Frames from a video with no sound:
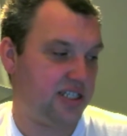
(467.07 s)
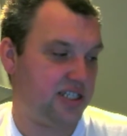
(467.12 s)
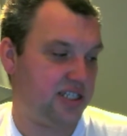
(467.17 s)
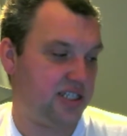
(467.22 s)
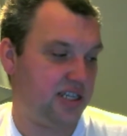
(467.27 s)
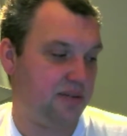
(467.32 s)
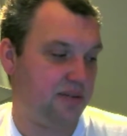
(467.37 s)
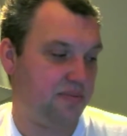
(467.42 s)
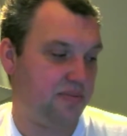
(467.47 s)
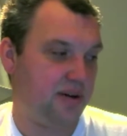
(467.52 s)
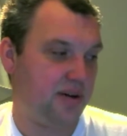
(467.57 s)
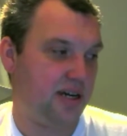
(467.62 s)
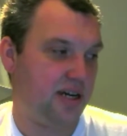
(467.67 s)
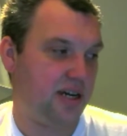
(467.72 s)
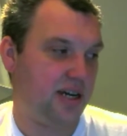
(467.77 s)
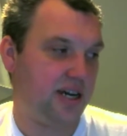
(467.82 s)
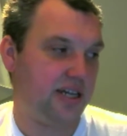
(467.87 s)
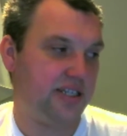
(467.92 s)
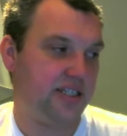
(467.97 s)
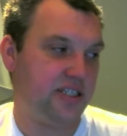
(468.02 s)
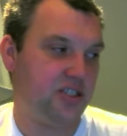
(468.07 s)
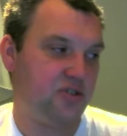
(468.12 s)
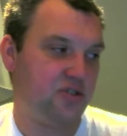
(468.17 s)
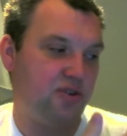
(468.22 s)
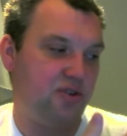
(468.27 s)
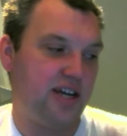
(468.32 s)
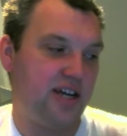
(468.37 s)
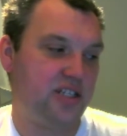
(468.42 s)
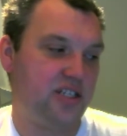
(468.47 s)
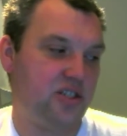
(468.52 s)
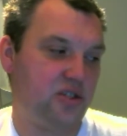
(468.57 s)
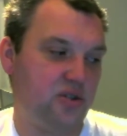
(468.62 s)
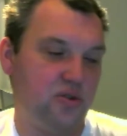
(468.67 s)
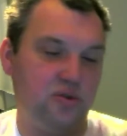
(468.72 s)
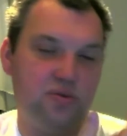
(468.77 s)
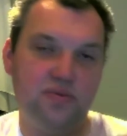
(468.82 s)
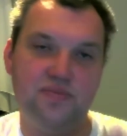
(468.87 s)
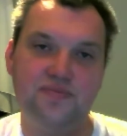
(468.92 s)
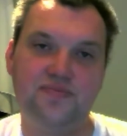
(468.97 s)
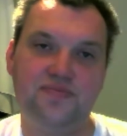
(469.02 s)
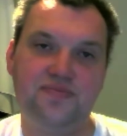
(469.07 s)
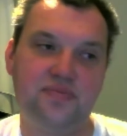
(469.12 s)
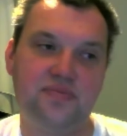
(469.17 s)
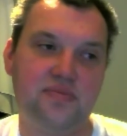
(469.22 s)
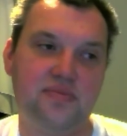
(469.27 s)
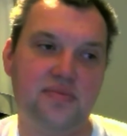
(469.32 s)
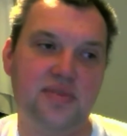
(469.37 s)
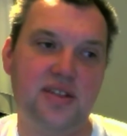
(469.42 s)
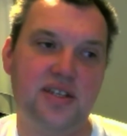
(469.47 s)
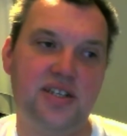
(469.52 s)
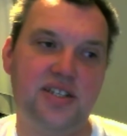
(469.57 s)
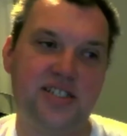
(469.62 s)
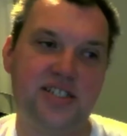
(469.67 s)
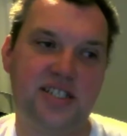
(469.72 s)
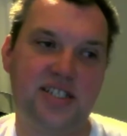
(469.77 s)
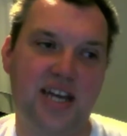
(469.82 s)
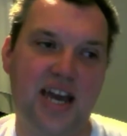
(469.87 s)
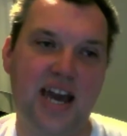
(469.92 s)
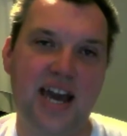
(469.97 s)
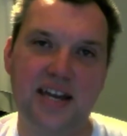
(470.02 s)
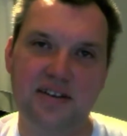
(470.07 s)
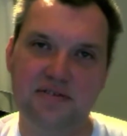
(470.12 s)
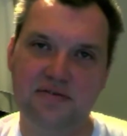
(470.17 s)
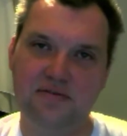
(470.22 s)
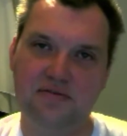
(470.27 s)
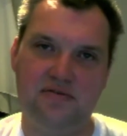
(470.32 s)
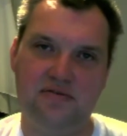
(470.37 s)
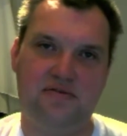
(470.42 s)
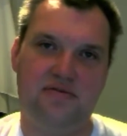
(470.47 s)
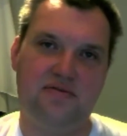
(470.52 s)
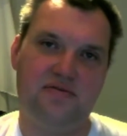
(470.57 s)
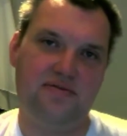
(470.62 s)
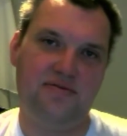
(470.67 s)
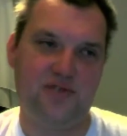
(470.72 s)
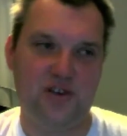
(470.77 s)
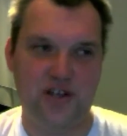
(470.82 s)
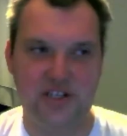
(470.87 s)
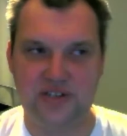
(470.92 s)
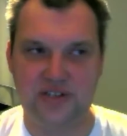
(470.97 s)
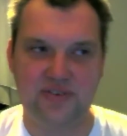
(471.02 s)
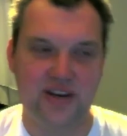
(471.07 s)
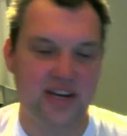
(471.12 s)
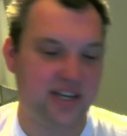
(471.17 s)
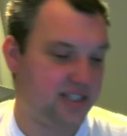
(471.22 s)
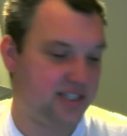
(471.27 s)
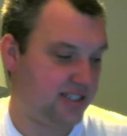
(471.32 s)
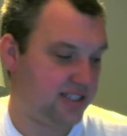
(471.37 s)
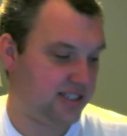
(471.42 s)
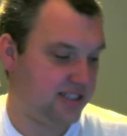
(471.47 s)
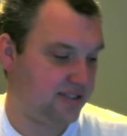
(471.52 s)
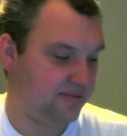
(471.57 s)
step, and it tries to scan for a device.